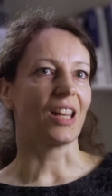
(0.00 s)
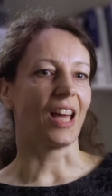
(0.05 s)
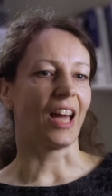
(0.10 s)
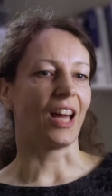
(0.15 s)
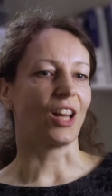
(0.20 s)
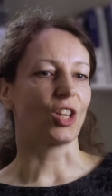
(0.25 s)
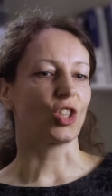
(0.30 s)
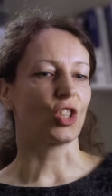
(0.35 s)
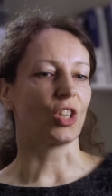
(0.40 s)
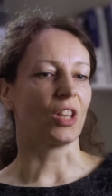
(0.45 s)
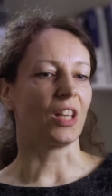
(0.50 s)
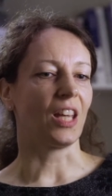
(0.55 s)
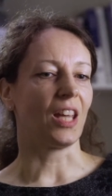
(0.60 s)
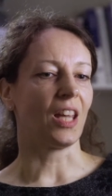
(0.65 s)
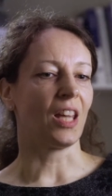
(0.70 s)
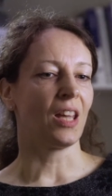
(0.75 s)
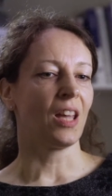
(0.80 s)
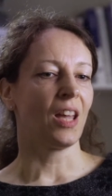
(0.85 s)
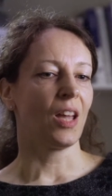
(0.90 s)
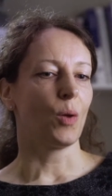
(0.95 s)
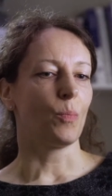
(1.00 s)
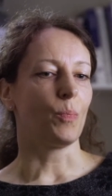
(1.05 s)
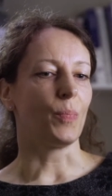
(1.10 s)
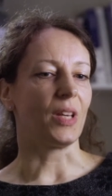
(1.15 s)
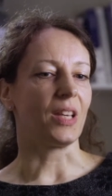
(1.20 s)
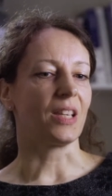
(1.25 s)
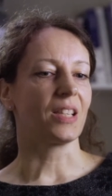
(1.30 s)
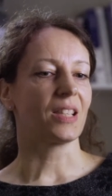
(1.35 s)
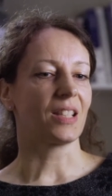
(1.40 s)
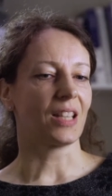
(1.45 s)
to actually
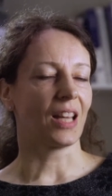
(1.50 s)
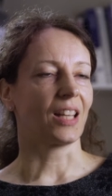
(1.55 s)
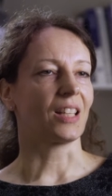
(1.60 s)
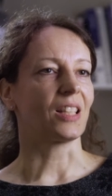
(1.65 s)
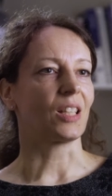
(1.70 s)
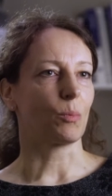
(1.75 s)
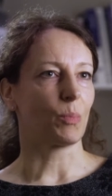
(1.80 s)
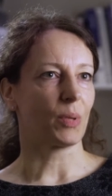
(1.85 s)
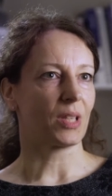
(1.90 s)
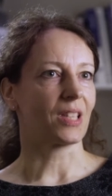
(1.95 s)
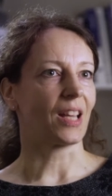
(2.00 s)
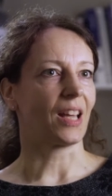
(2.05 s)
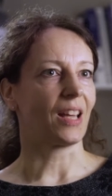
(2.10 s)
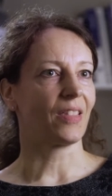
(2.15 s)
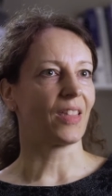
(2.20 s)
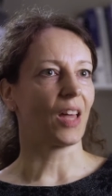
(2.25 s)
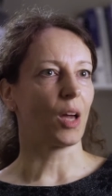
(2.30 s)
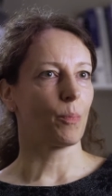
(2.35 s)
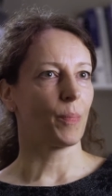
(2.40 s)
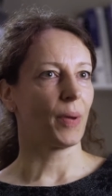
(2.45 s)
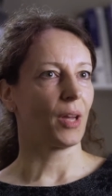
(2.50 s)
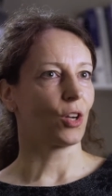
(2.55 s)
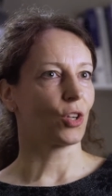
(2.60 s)
be standing beside that